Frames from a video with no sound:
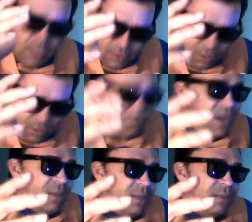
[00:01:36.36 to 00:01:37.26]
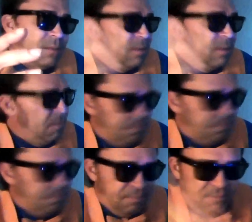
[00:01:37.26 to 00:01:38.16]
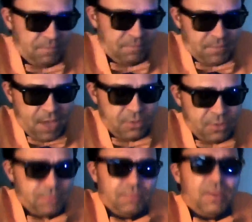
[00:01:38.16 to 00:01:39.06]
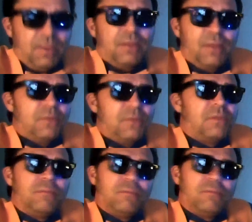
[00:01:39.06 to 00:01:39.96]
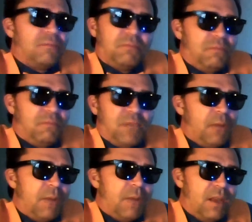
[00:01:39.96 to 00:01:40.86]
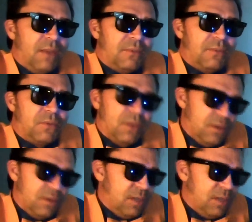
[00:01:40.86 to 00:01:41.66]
the Grand. That was time of my life. Seriously,